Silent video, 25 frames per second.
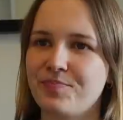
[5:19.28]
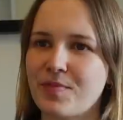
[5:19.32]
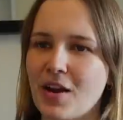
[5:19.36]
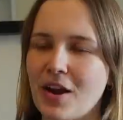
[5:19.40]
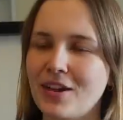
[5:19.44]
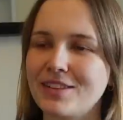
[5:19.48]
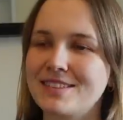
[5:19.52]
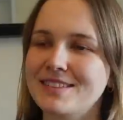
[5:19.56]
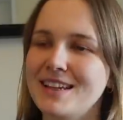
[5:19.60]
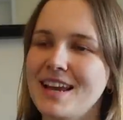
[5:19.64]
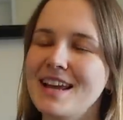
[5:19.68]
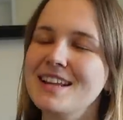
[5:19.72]

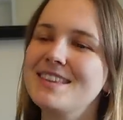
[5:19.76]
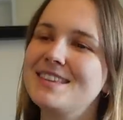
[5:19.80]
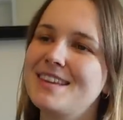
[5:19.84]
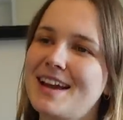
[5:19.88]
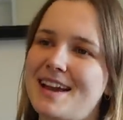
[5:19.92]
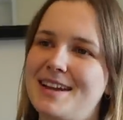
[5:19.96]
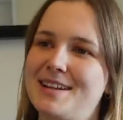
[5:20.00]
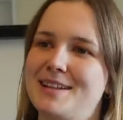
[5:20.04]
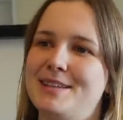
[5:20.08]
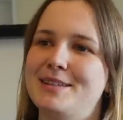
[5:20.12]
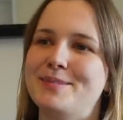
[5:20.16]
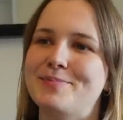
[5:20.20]
I'd say
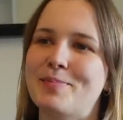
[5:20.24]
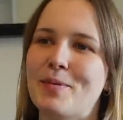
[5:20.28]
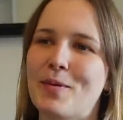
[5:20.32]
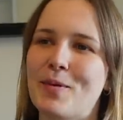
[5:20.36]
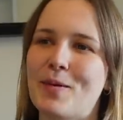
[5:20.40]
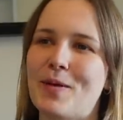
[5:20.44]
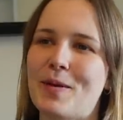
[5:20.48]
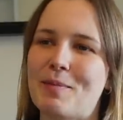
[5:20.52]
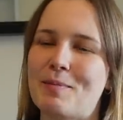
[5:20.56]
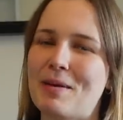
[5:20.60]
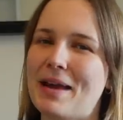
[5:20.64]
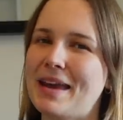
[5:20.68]
daddy's
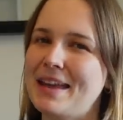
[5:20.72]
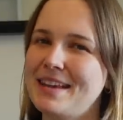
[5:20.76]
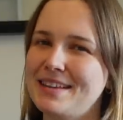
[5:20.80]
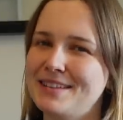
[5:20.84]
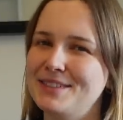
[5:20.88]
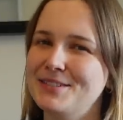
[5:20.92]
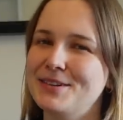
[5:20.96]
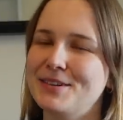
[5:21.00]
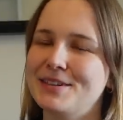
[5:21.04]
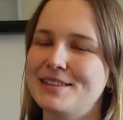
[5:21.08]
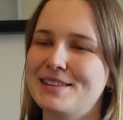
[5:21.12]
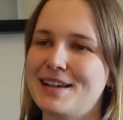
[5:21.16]
boy, but he's
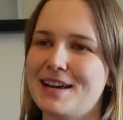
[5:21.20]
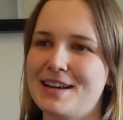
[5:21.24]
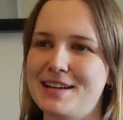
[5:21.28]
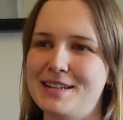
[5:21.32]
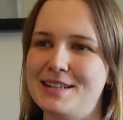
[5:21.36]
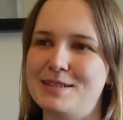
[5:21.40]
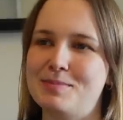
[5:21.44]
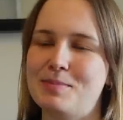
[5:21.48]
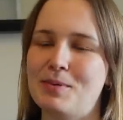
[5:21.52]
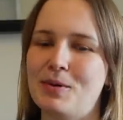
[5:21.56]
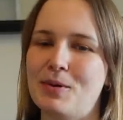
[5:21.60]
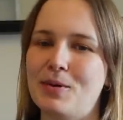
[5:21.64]
not a
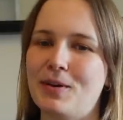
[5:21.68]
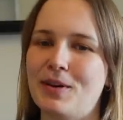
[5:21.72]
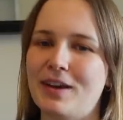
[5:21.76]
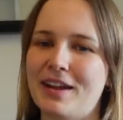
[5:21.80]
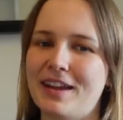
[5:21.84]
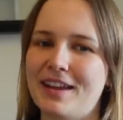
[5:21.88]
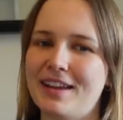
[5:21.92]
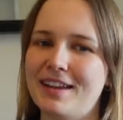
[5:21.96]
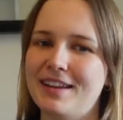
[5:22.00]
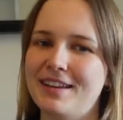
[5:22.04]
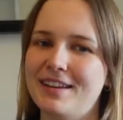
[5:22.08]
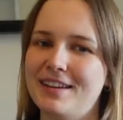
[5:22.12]
daddy's
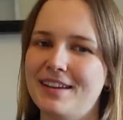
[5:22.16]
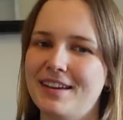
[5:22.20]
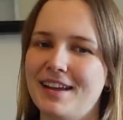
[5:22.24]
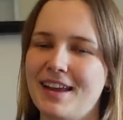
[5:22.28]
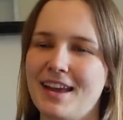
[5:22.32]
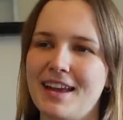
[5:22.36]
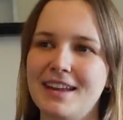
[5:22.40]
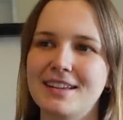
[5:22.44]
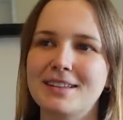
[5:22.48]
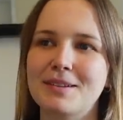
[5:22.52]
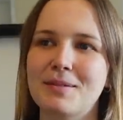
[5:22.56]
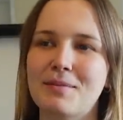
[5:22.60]
boy.
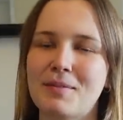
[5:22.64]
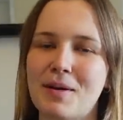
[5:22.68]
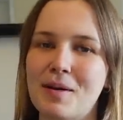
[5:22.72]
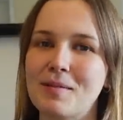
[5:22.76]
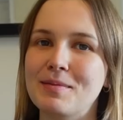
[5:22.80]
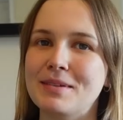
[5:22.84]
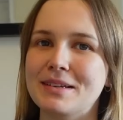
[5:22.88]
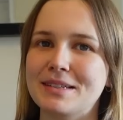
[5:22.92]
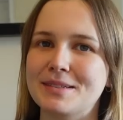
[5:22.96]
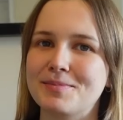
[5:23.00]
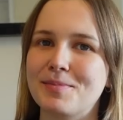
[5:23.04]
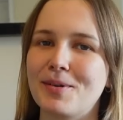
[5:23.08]
He's a
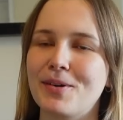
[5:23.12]
mummy's